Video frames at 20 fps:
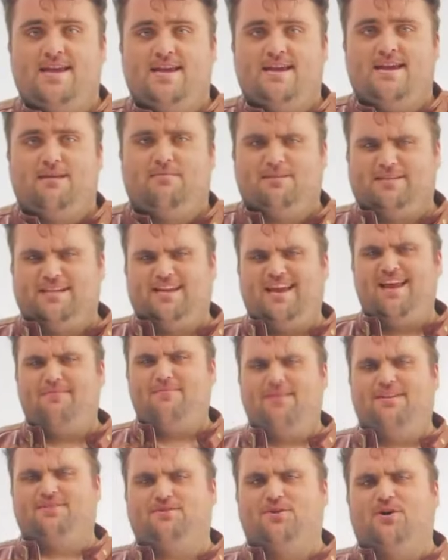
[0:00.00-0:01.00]
light everyone
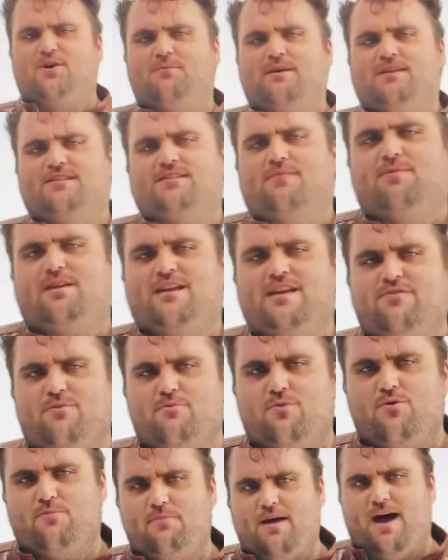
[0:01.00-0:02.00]
loves. And
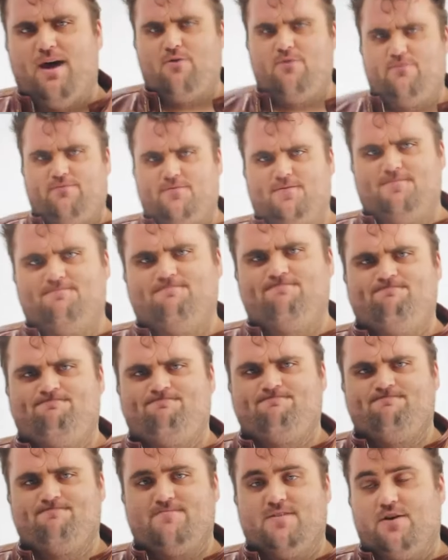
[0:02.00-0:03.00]
honestly, it'll have your client
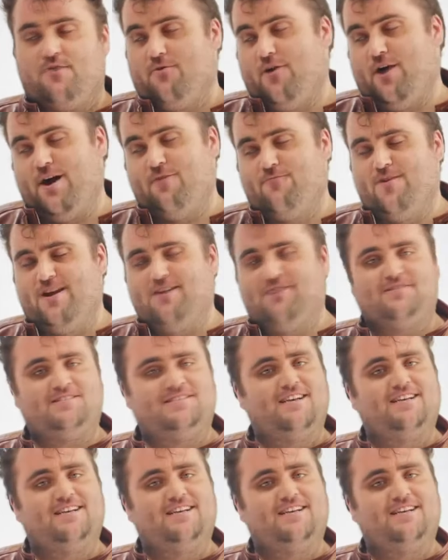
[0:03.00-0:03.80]
saying, wow.